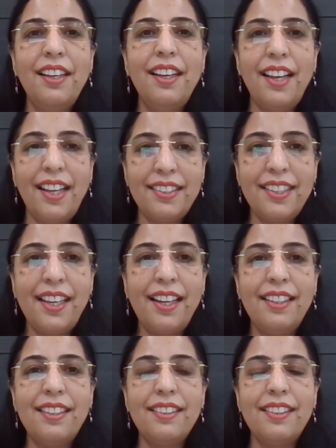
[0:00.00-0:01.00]
has
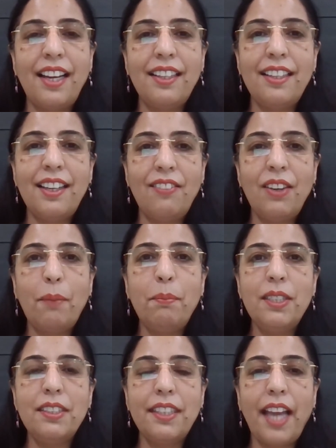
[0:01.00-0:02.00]
held that the
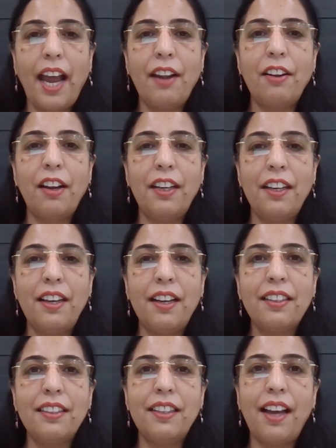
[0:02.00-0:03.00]
developers can
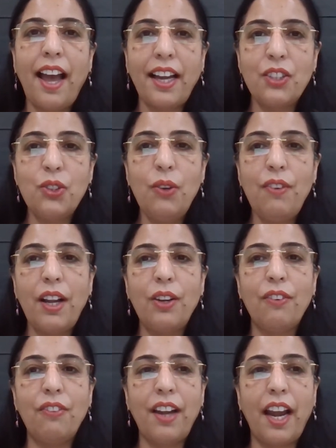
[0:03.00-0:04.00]
deduct the actual
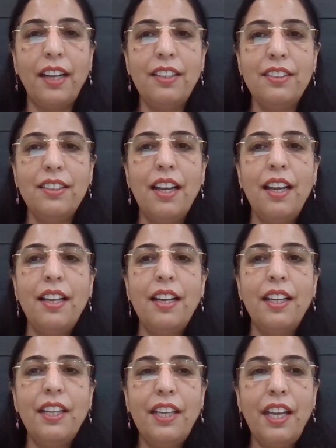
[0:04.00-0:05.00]
value of land
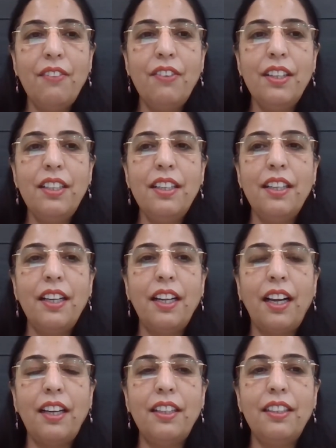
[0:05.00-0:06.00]
given
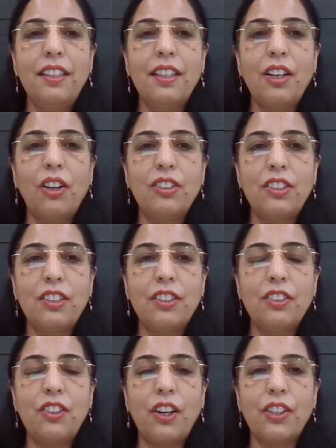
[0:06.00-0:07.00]
under
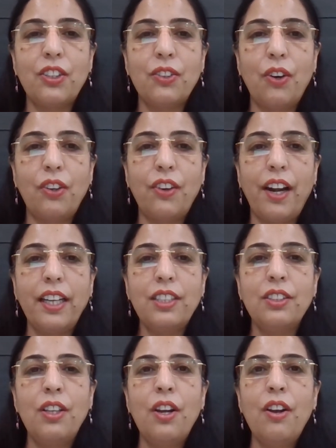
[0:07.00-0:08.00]
construction
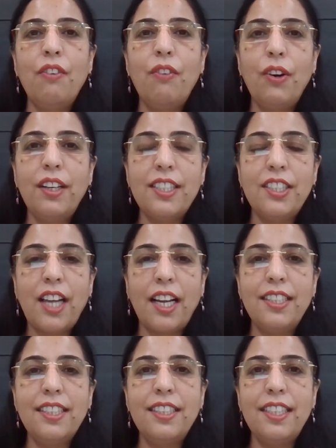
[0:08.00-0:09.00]
contracts for
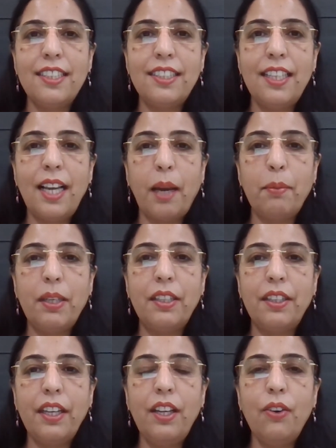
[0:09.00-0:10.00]
discharging GST
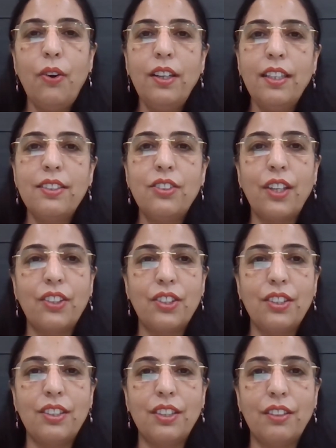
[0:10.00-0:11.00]
liability on
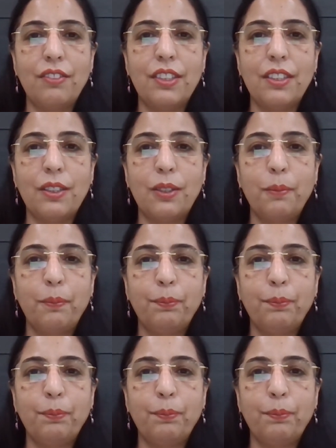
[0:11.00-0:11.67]
construction services.